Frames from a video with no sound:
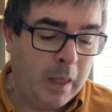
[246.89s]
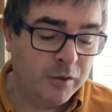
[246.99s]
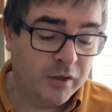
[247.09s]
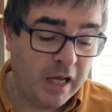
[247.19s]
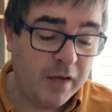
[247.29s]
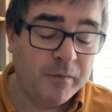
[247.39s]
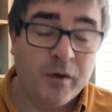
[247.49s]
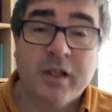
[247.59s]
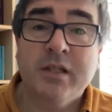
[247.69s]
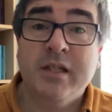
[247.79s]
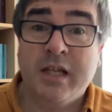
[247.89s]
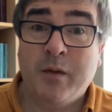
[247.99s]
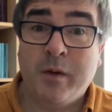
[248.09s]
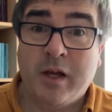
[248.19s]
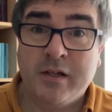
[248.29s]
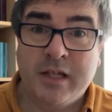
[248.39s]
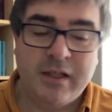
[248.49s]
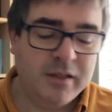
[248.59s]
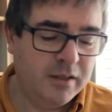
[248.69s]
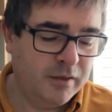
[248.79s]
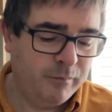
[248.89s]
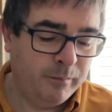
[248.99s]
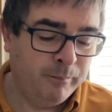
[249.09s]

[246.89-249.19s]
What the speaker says: to die for us, to take away our sins.